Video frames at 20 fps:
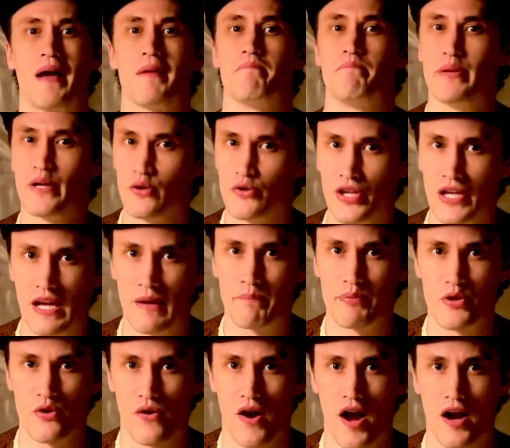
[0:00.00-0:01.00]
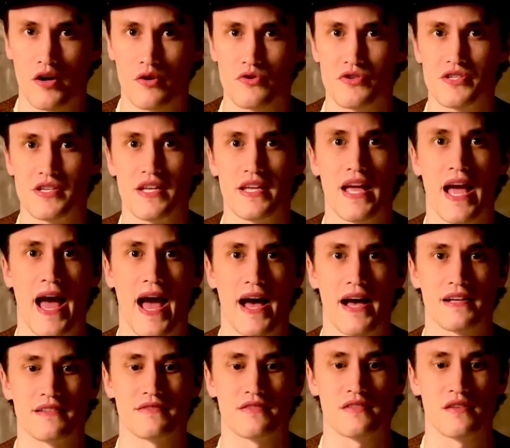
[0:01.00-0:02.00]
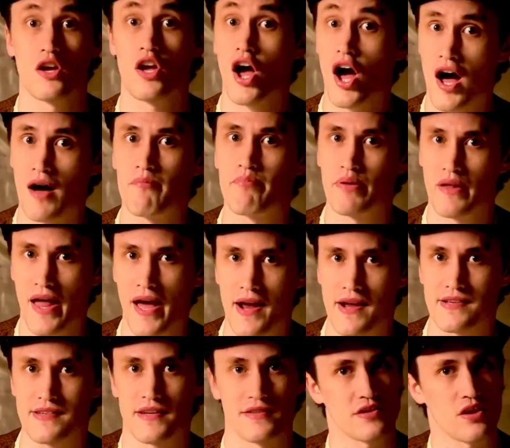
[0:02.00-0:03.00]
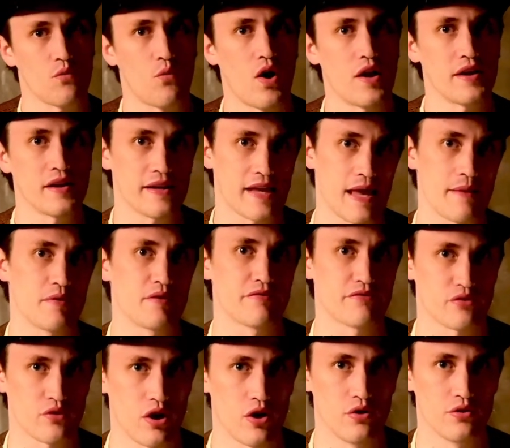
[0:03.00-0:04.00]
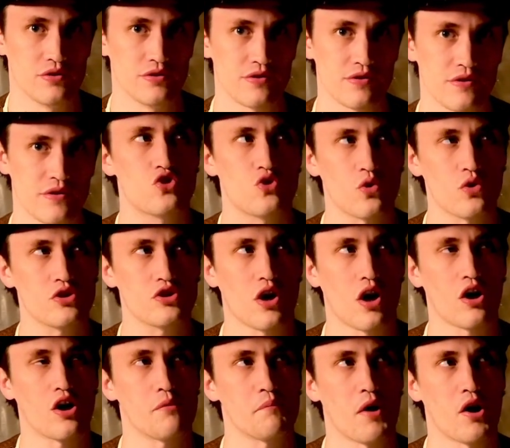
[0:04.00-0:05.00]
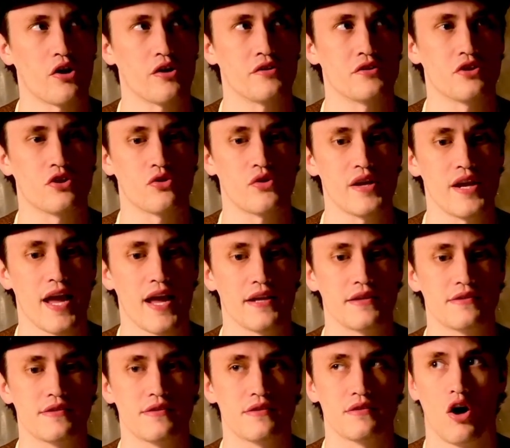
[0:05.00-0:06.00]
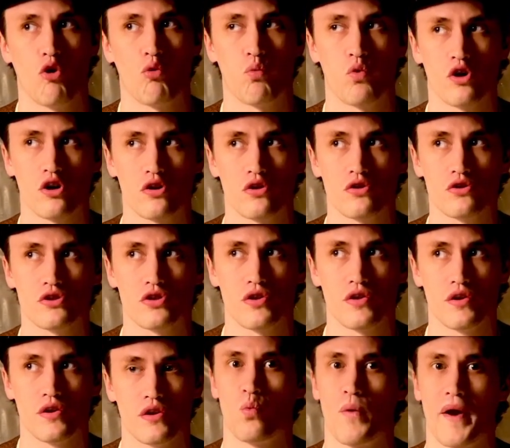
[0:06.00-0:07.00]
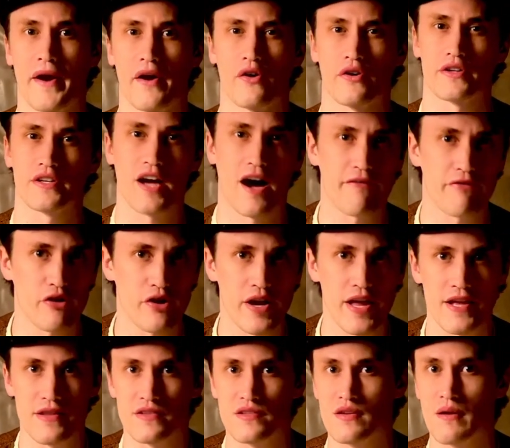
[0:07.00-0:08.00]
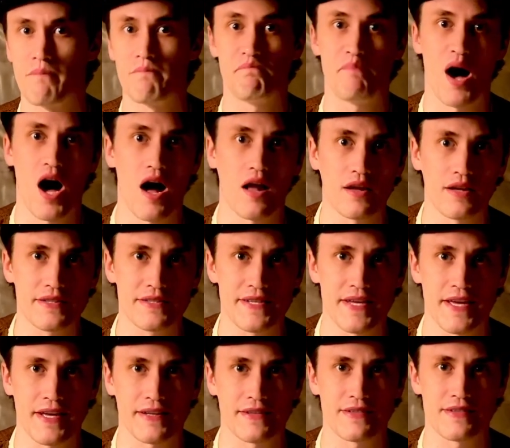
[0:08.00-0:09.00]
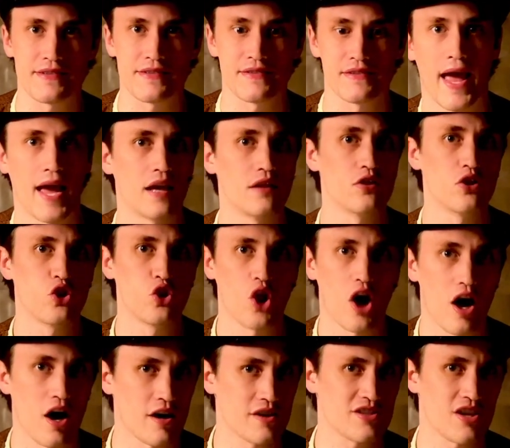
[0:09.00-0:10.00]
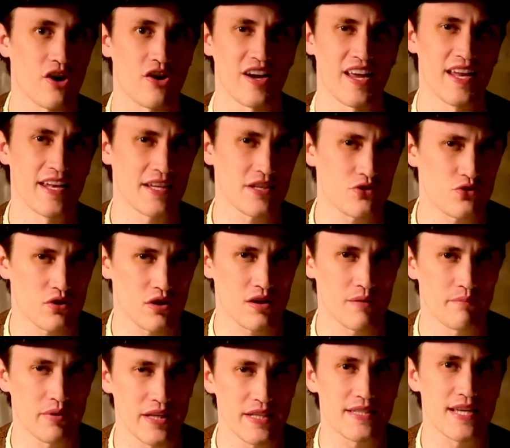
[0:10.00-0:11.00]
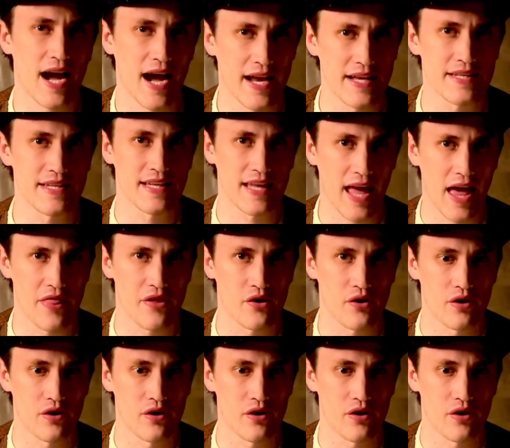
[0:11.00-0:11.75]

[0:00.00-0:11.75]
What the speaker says: building a bureaucracy as complex as the one in Game of Thrones, George R.R. Martin creates a world where governance, politics, and laws are inextricably tied together